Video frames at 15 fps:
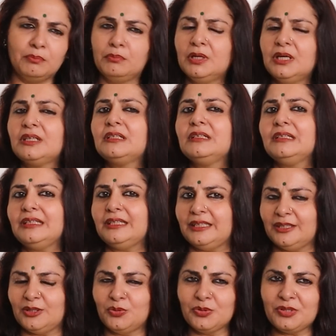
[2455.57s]

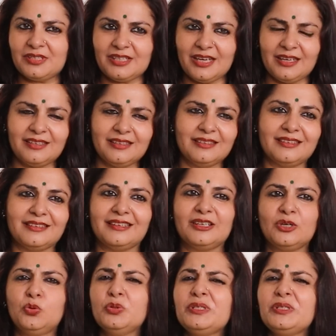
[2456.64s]
Mercury who's taken,